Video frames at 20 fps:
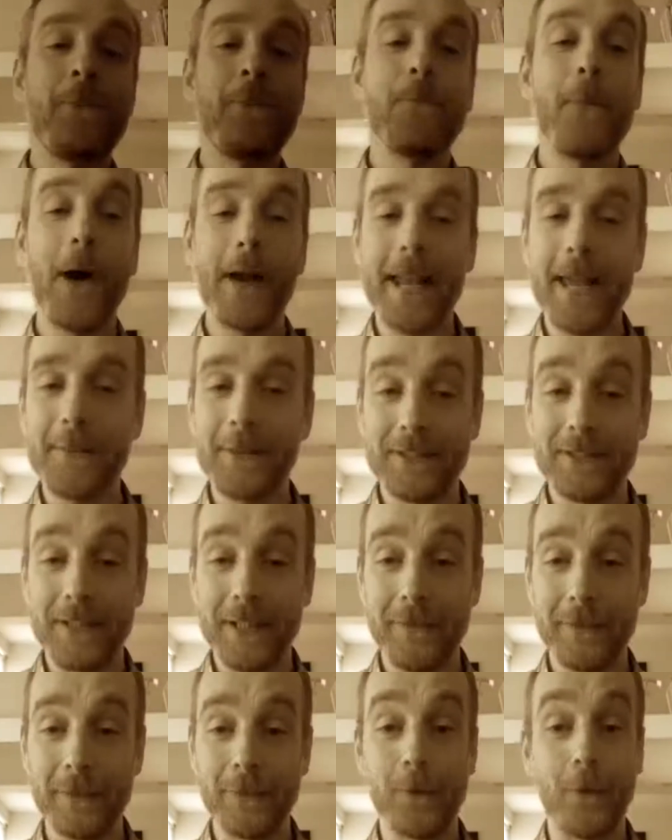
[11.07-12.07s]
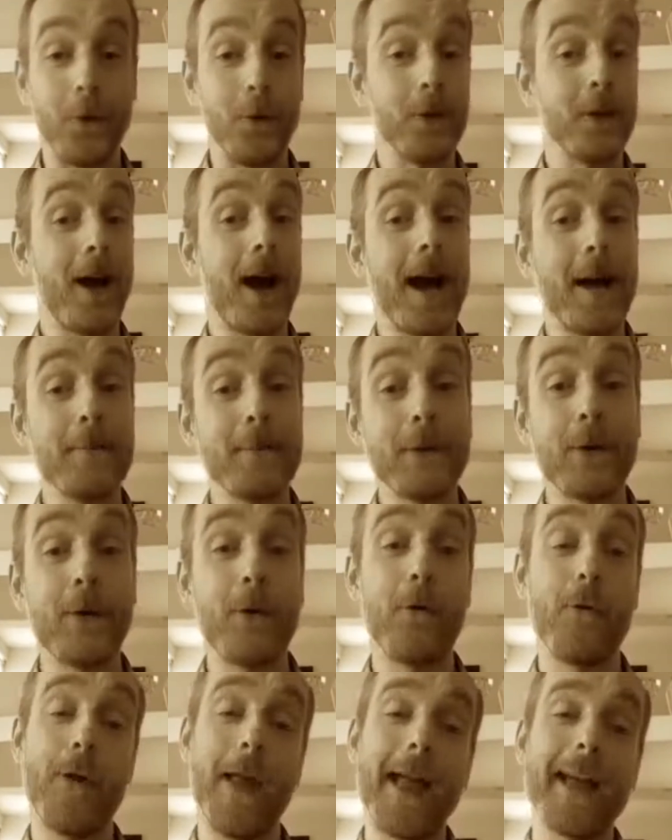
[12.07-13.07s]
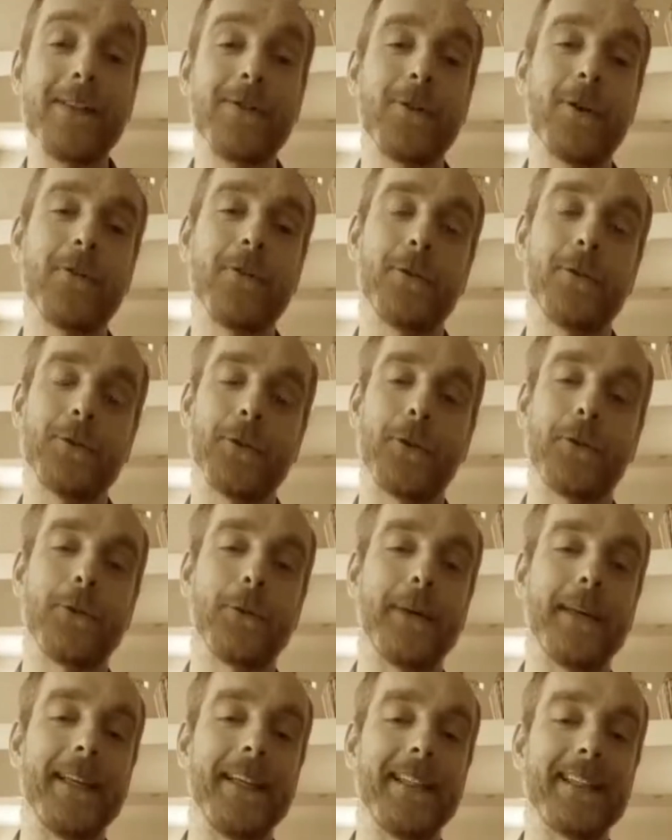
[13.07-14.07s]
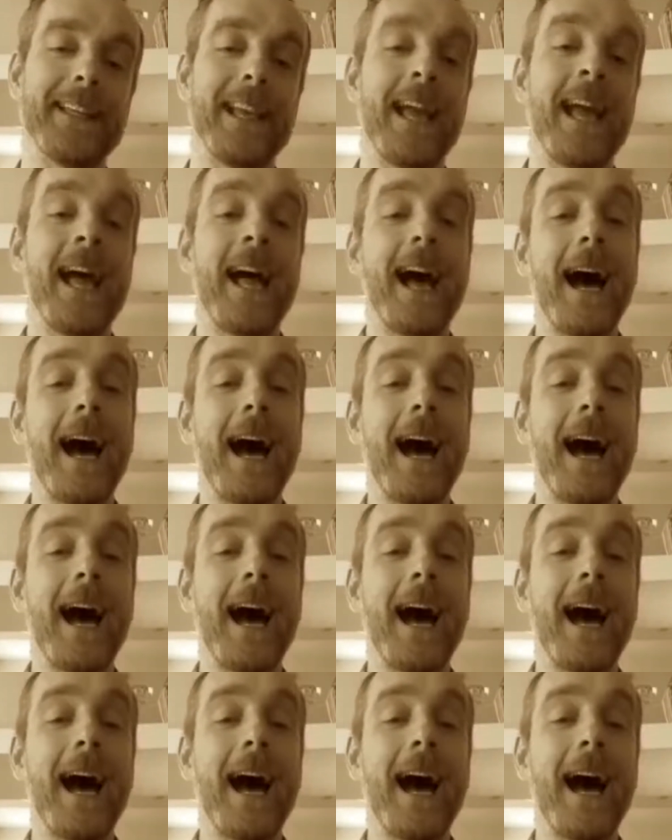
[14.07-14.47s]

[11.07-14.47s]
My name is Stephen Hall, I'm the creator of AutoTweets,